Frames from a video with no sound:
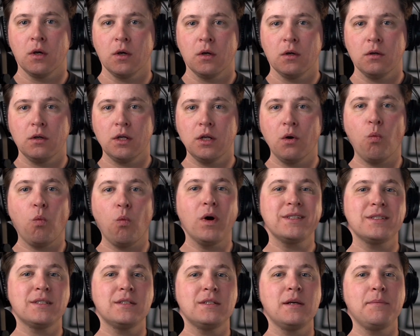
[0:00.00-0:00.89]

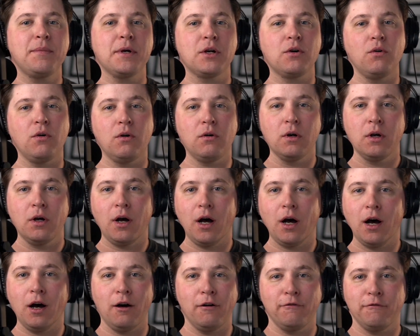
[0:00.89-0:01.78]
what's typical
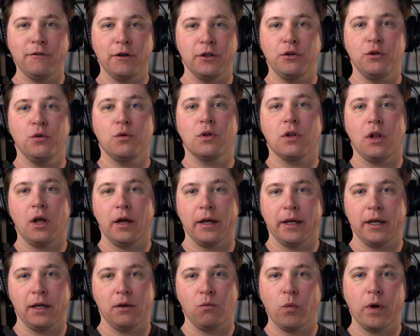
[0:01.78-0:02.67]
of a new
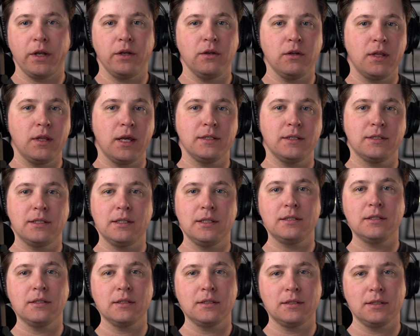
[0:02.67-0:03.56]
client? When do they
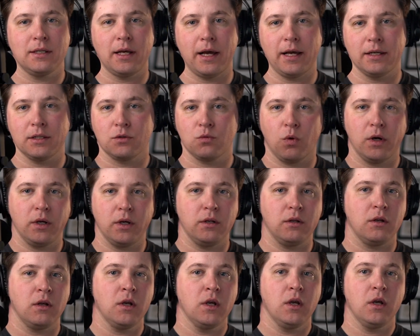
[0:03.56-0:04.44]
see success?
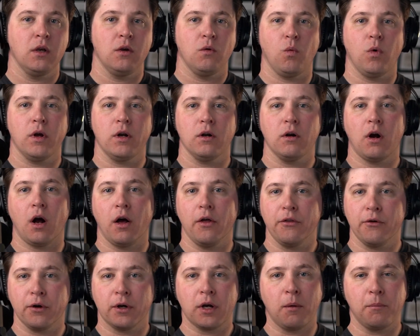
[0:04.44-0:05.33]
What are
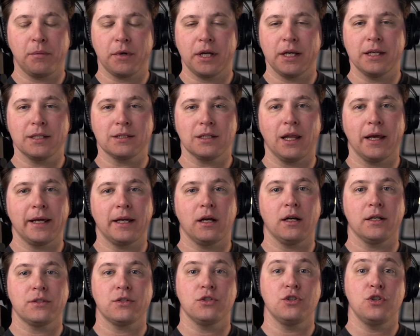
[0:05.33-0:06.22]
other companies like
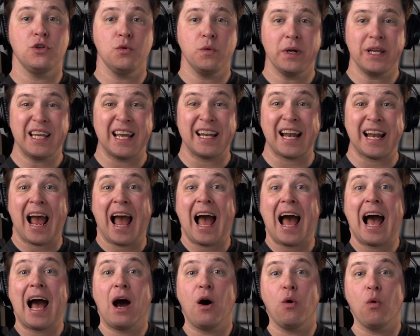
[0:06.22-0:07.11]
us doing and
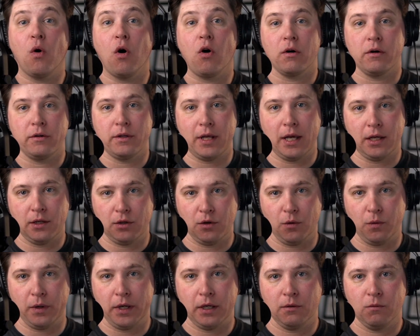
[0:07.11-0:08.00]
how are they
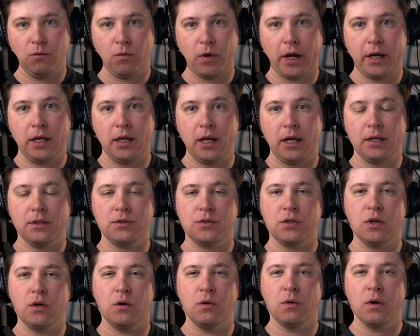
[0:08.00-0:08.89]
doing, right? And
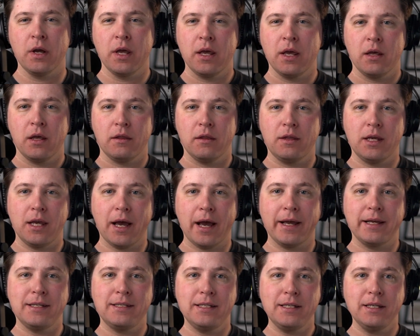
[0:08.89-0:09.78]
so the
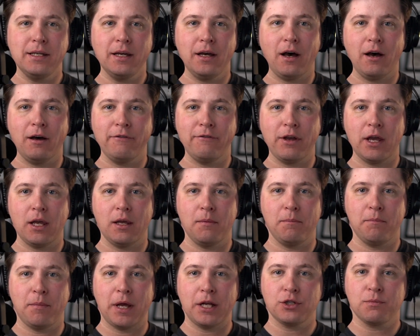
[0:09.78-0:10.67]
idea of a
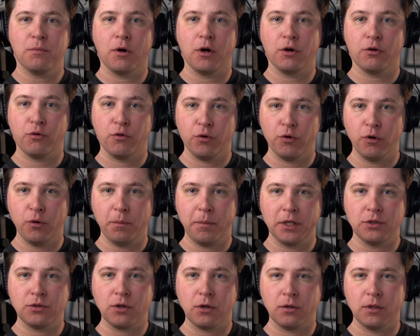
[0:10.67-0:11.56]
benchmark group
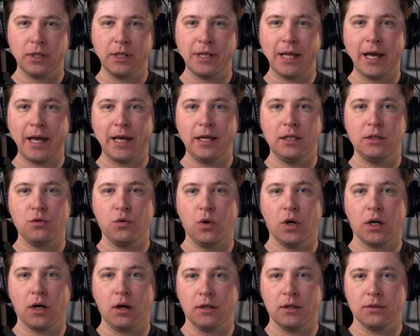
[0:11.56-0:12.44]
and turning that into
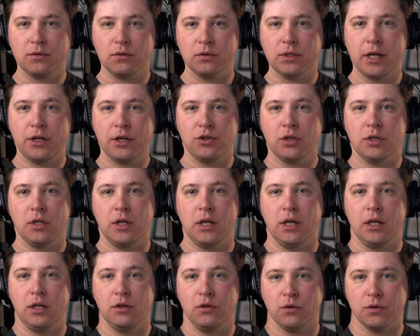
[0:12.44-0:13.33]
a consultation
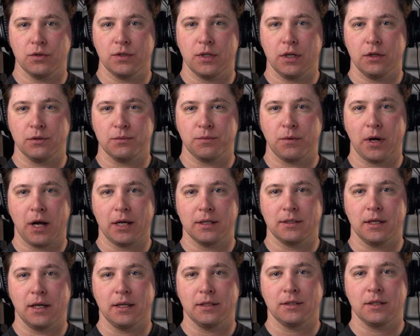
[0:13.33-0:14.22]
in your sales
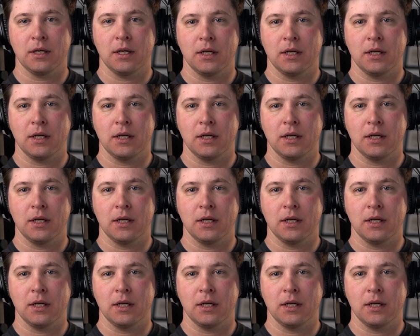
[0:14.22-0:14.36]
process